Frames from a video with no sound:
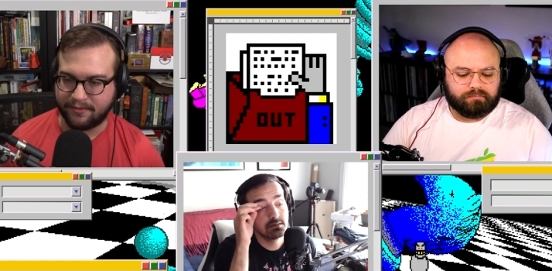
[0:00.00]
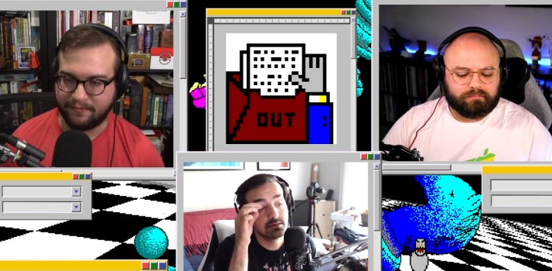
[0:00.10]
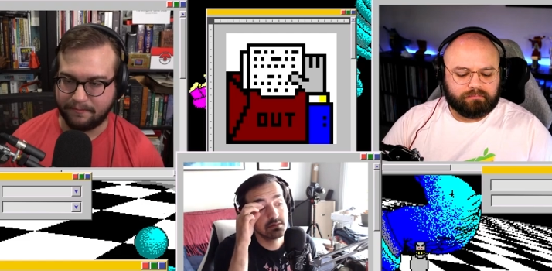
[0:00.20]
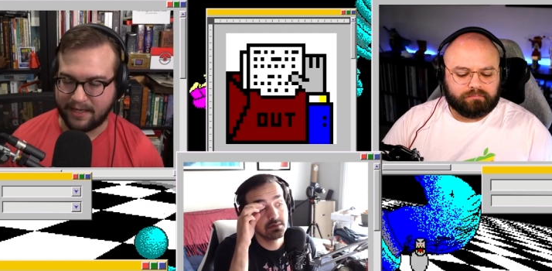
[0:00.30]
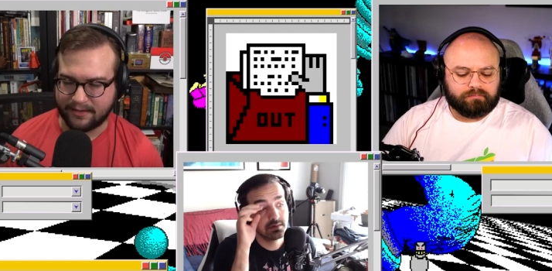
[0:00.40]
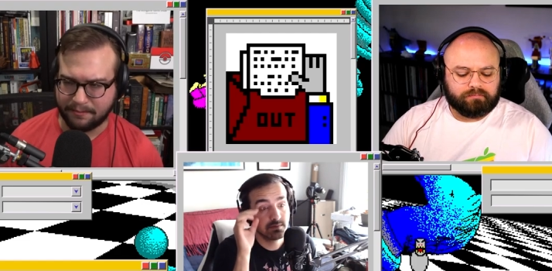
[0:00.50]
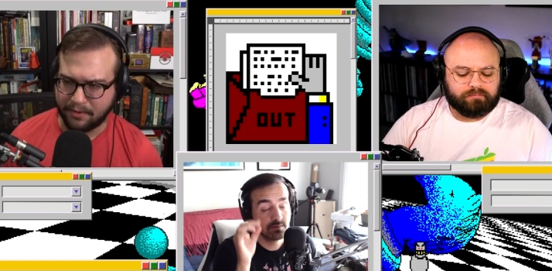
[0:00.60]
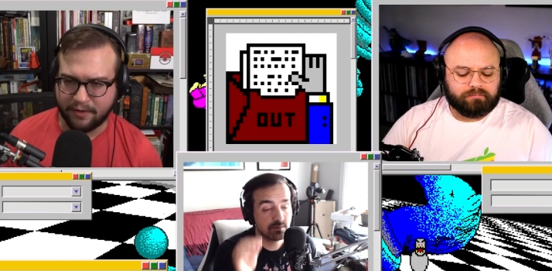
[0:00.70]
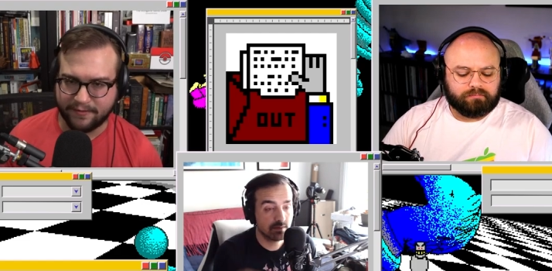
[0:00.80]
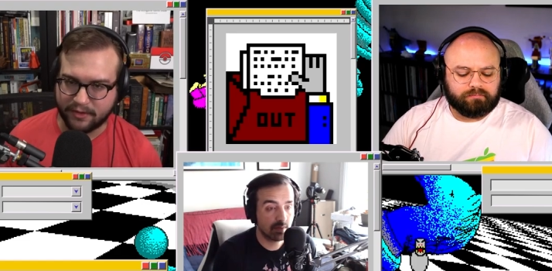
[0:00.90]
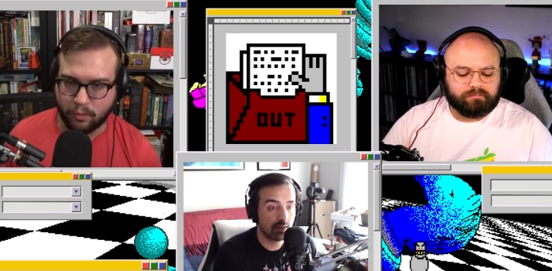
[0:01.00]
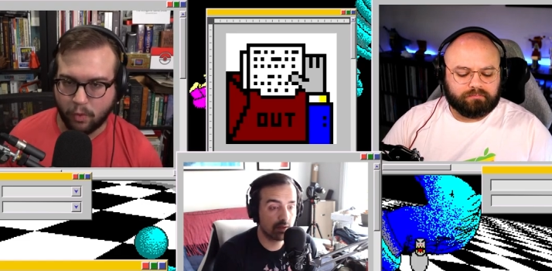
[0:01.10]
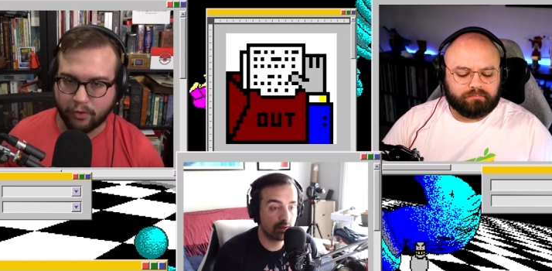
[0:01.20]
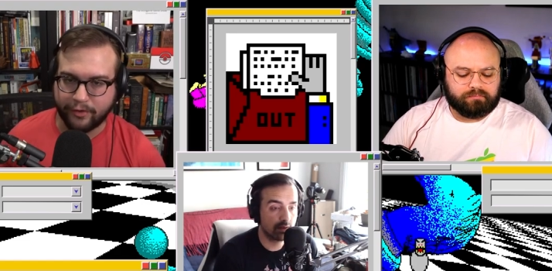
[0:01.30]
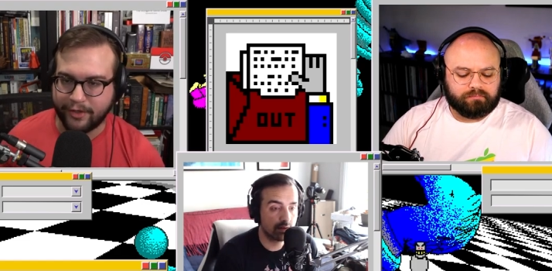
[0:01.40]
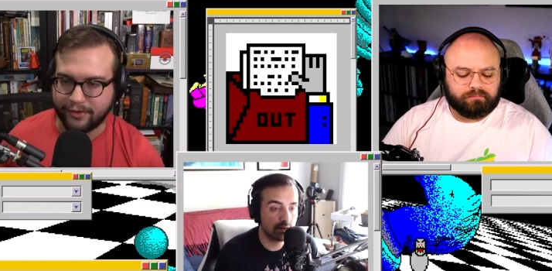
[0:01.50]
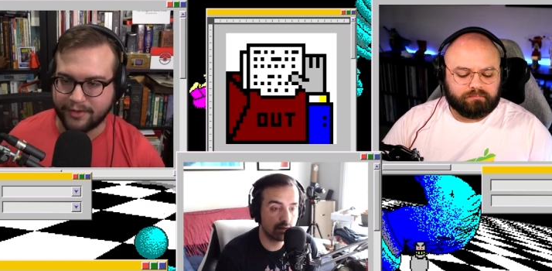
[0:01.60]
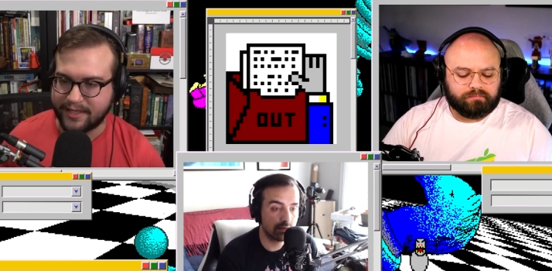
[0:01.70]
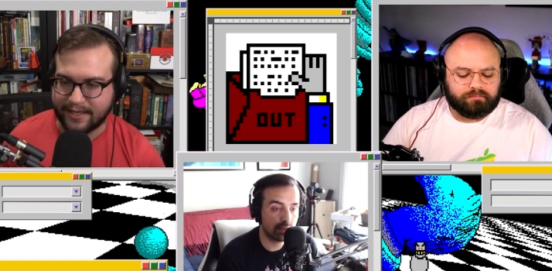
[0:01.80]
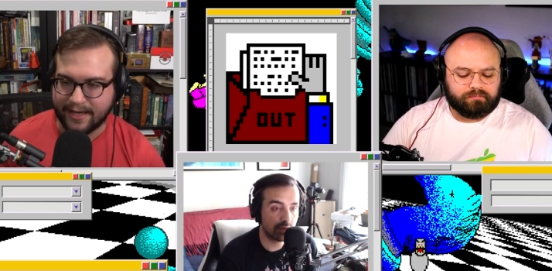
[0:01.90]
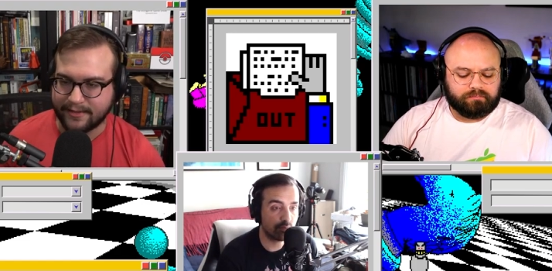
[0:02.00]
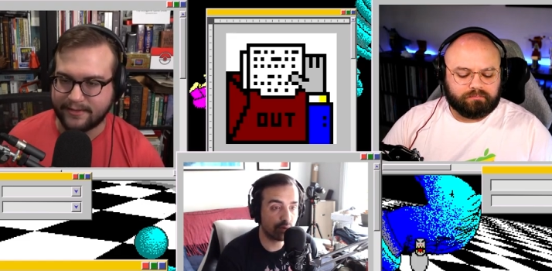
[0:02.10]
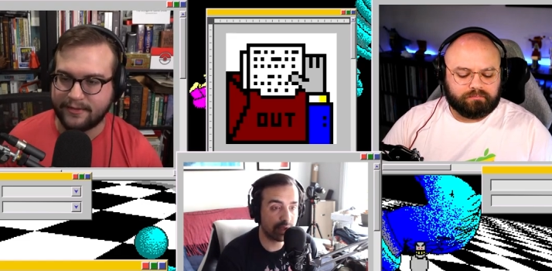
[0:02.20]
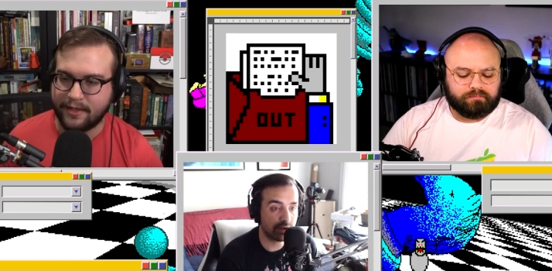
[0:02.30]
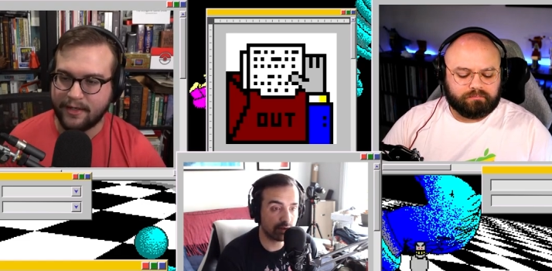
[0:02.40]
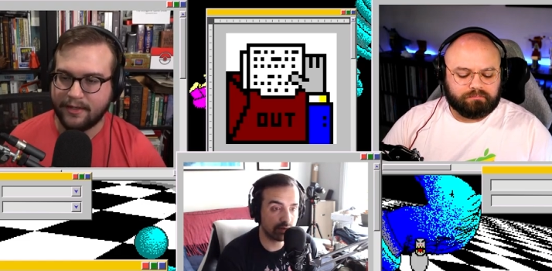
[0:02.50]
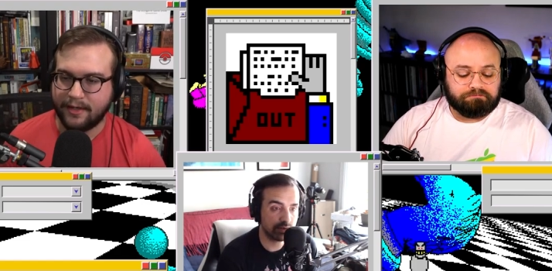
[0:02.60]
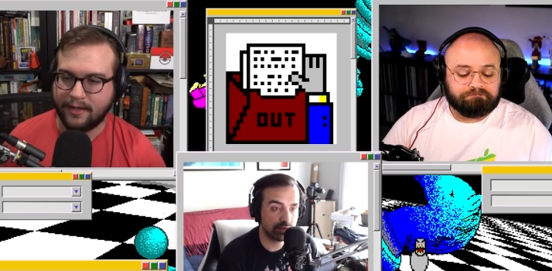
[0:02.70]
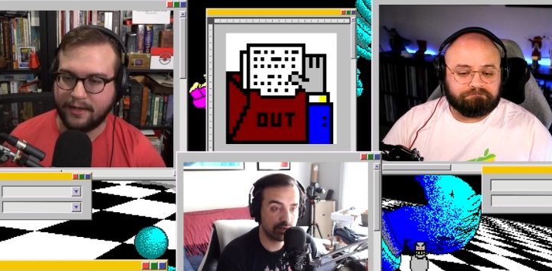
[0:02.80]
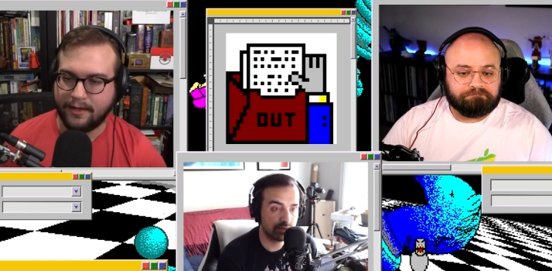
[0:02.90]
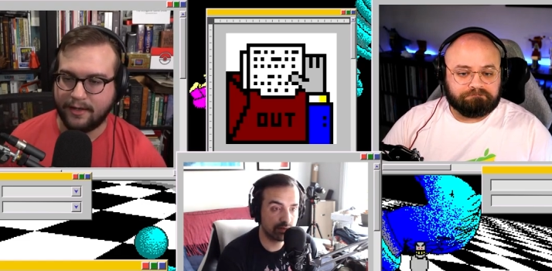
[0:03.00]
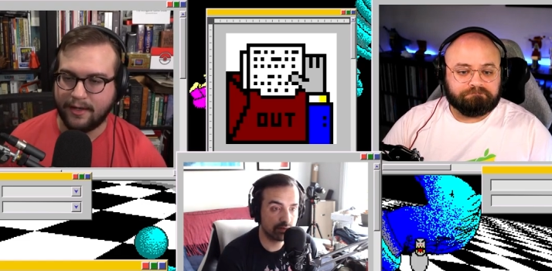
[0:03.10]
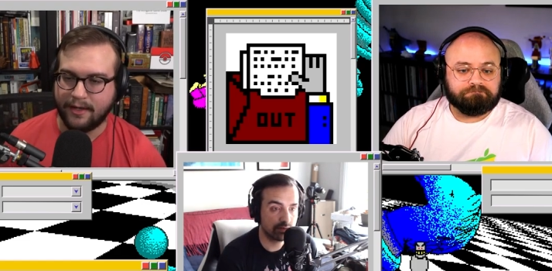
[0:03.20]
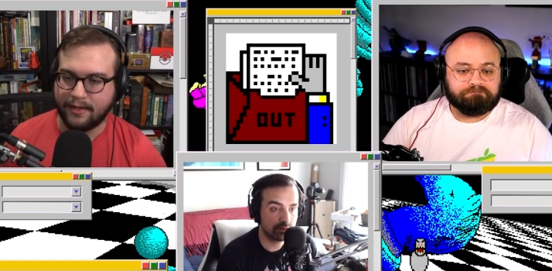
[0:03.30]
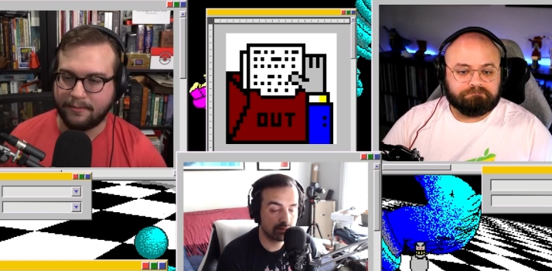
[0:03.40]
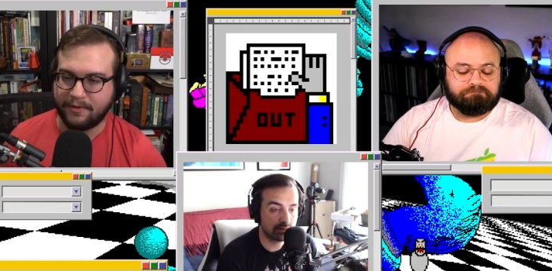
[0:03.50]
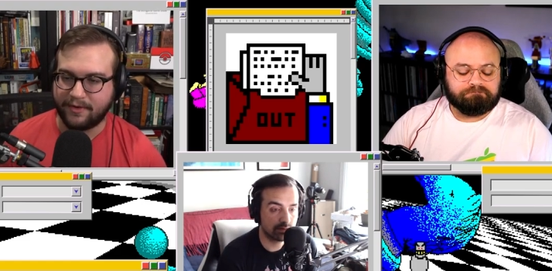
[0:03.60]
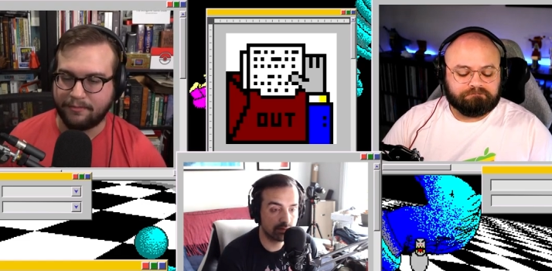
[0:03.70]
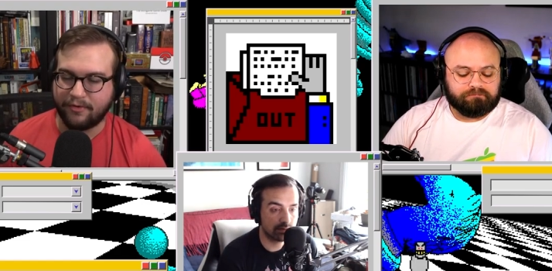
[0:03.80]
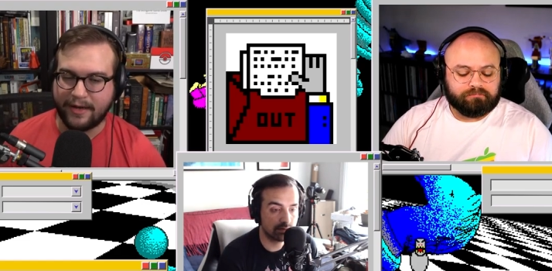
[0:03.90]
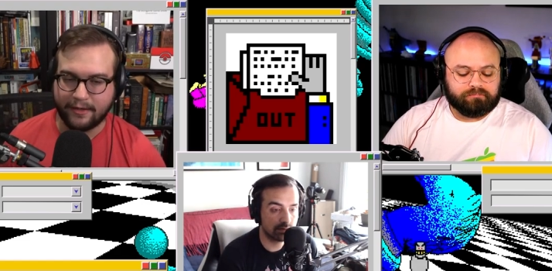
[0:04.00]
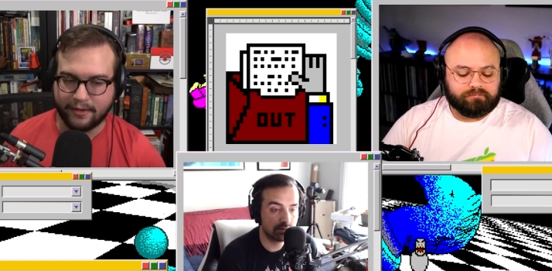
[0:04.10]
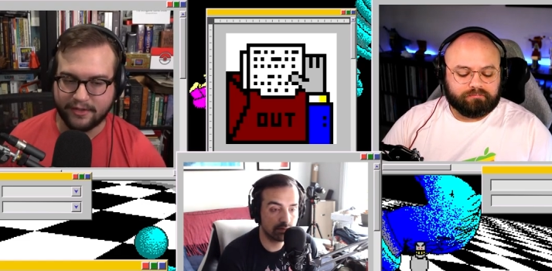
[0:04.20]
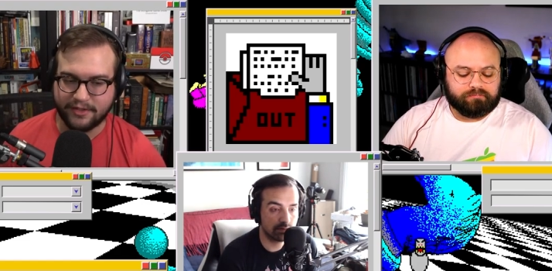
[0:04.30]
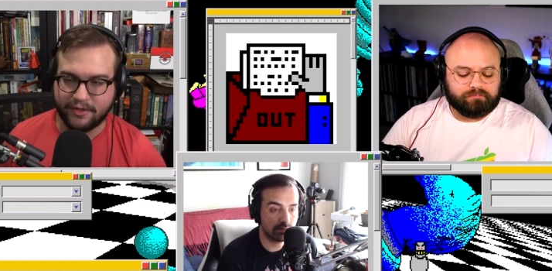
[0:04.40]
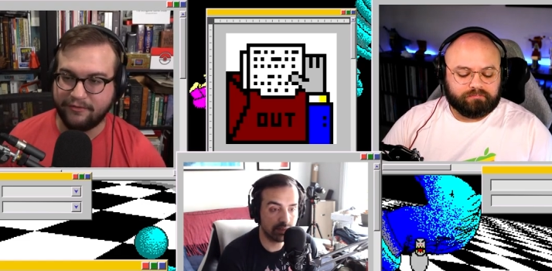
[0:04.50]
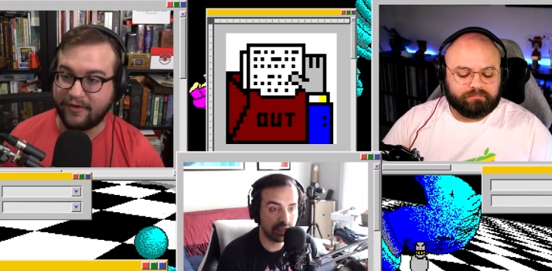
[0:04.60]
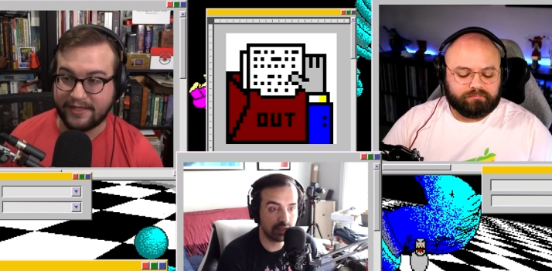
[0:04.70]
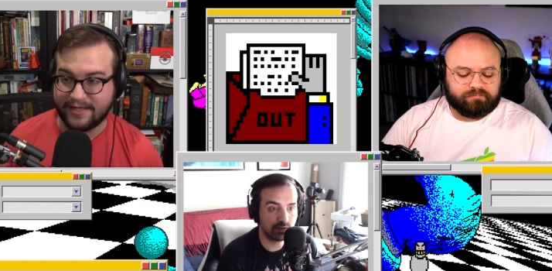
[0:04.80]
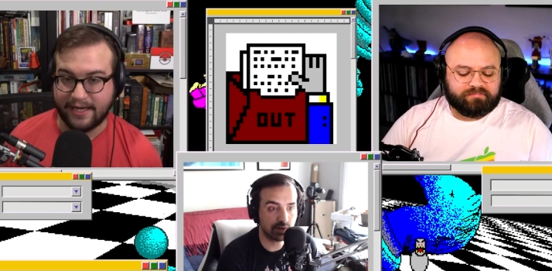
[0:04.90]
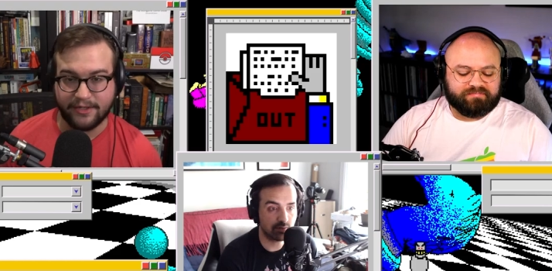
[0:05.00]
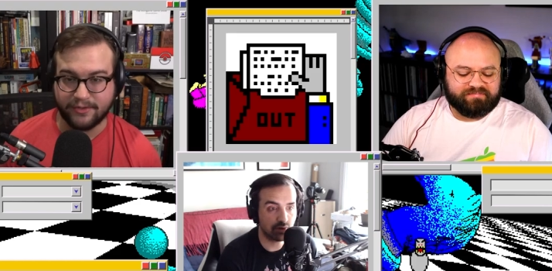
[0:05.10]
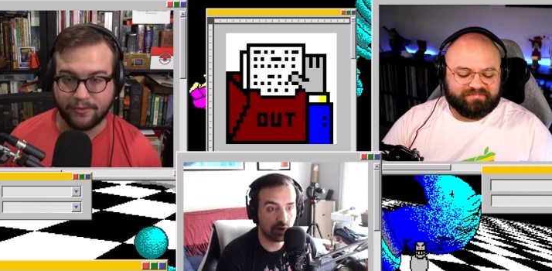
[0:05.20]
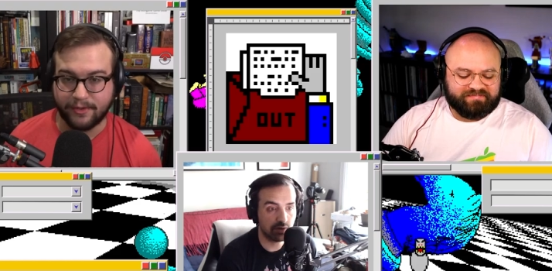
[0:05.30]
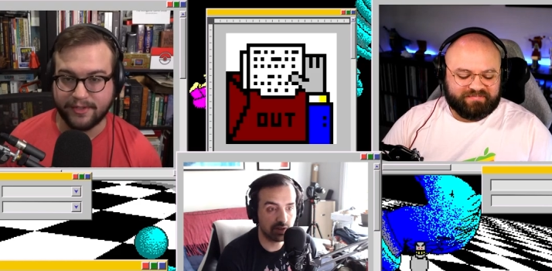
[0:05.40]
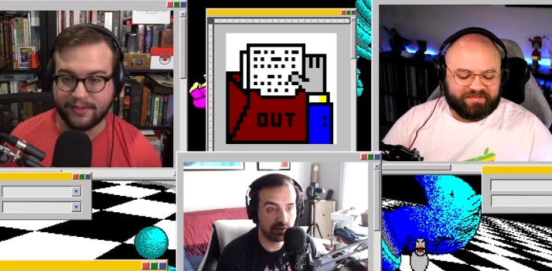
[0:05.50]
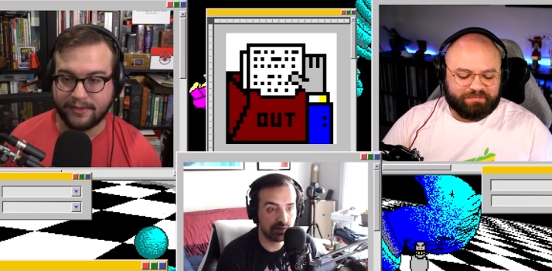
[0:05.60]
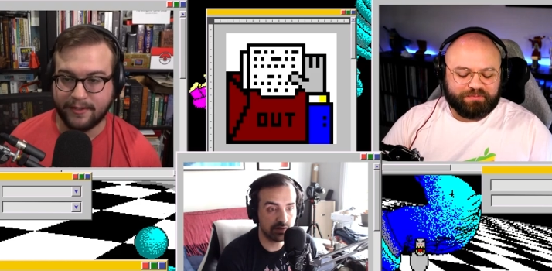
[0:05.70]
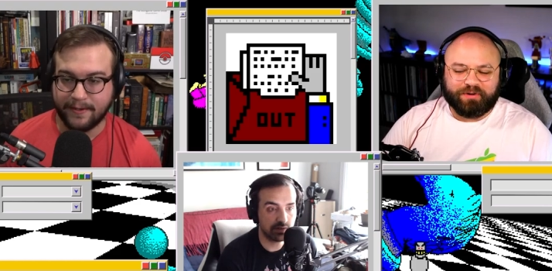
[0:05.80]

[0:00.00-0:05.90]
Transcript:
Speaker 1: make the perfect warriors i guess predators uh, the perfect predator so you fight Adrian dinosaurs